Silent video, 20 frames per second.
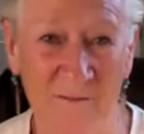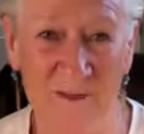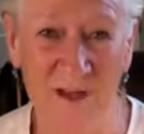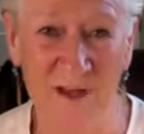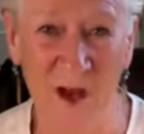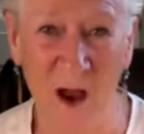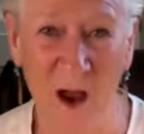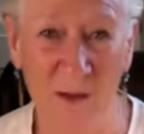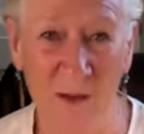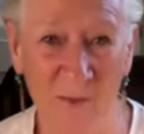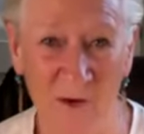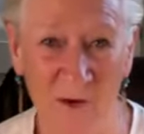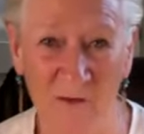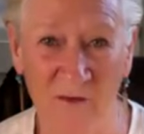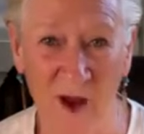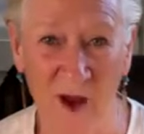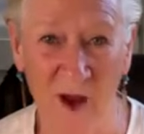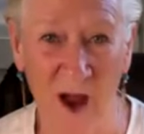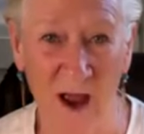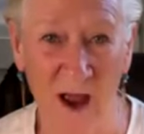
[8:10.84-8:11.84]
type of
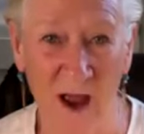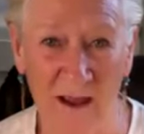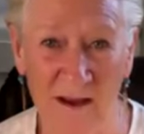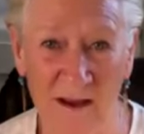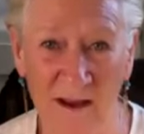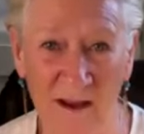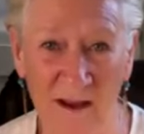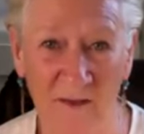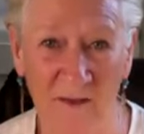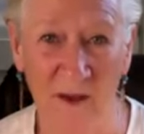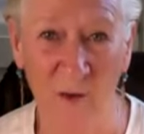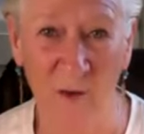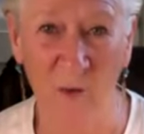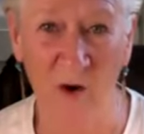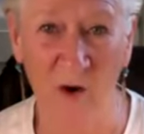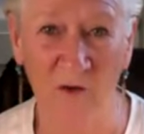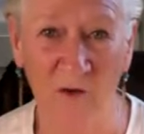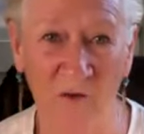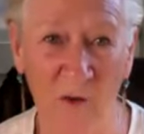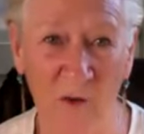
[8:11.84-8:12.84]
diet, and they
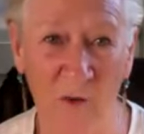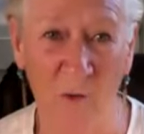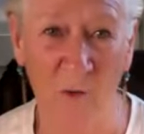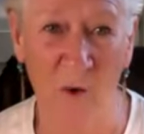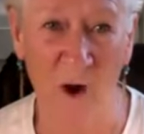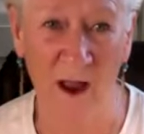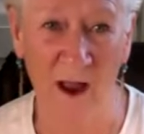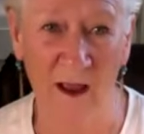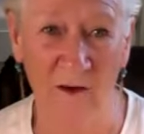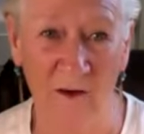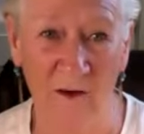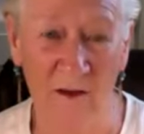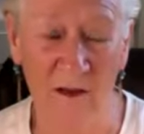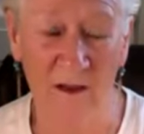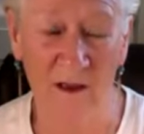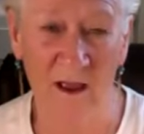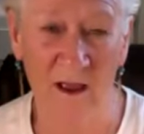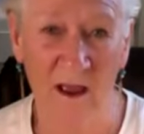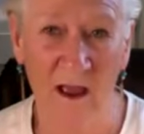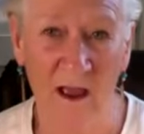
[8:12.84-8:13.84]
work for a while.
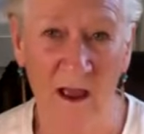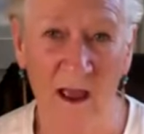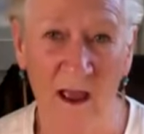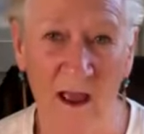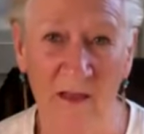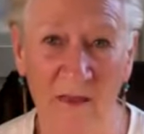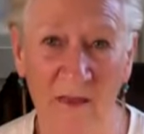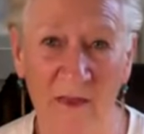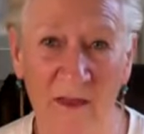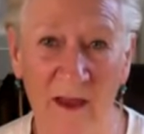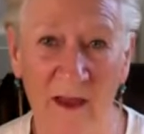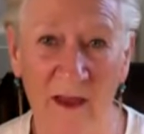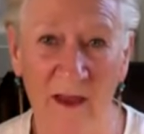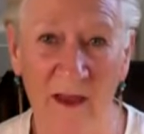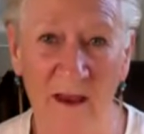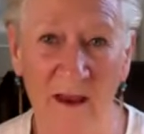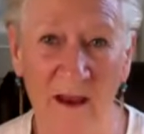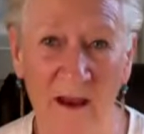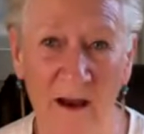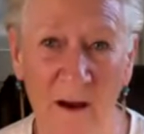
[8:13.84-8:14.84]
And
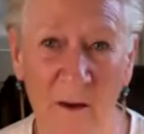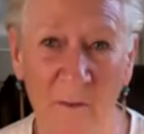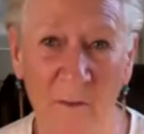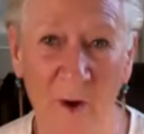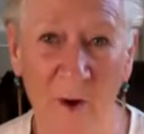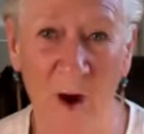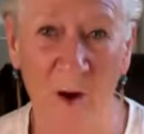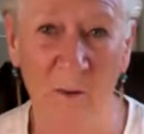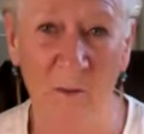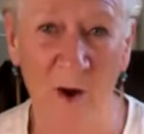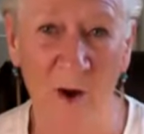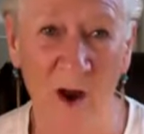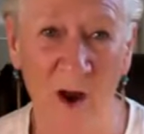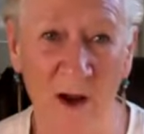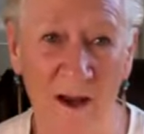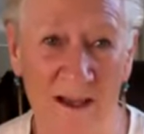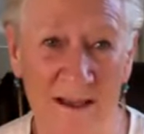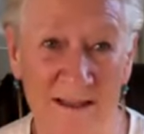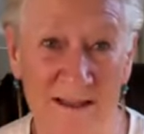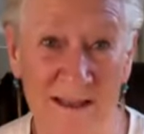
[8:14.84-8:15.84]
then our
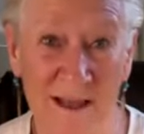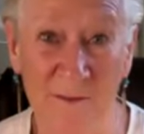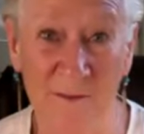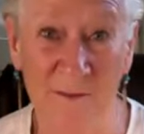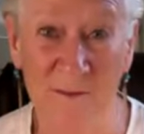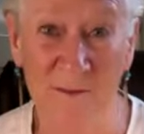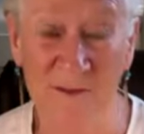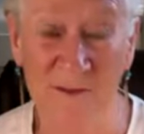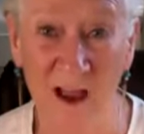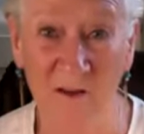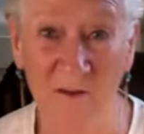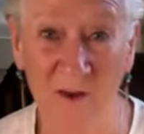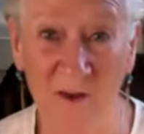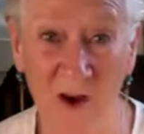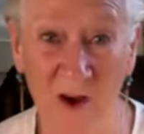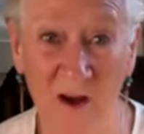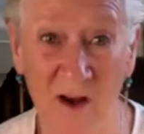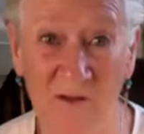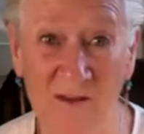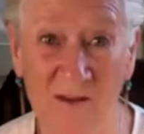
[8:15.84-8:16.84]
bodies seem to have
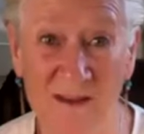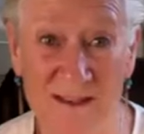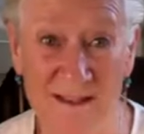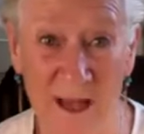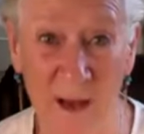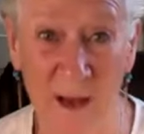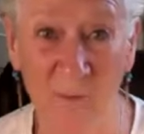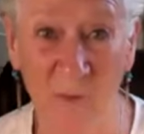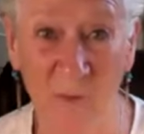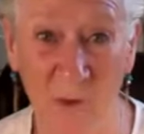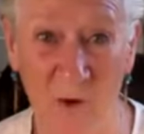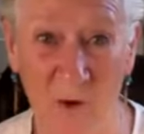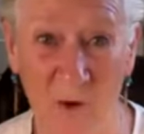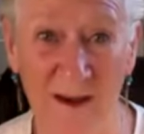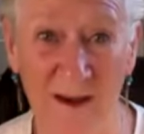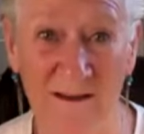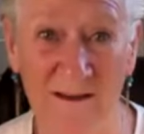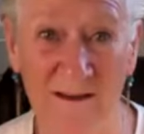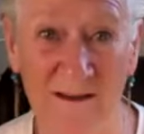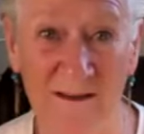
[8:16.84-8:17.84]
kind of a set
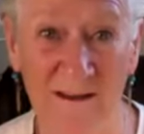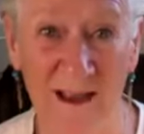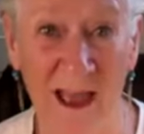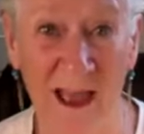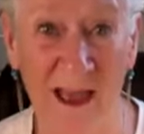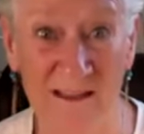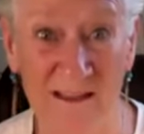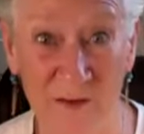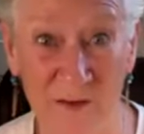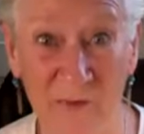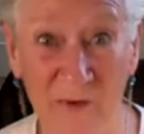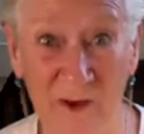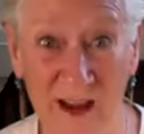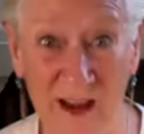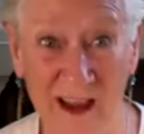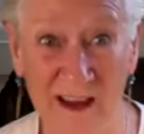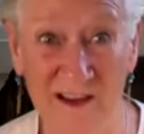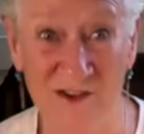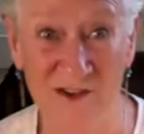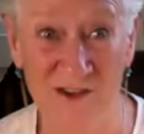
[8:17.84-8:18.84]
point at different
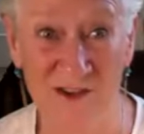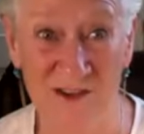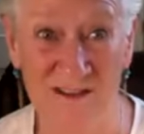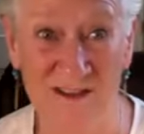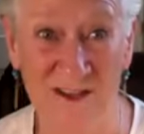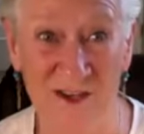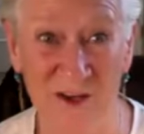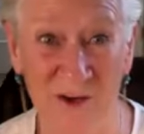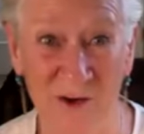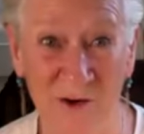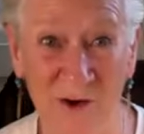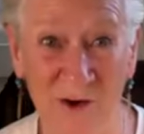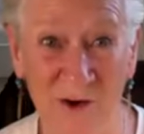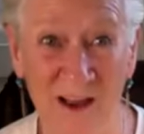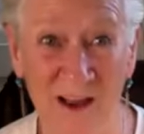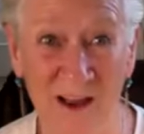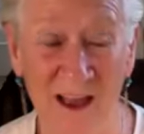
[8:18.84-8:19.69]
ages too.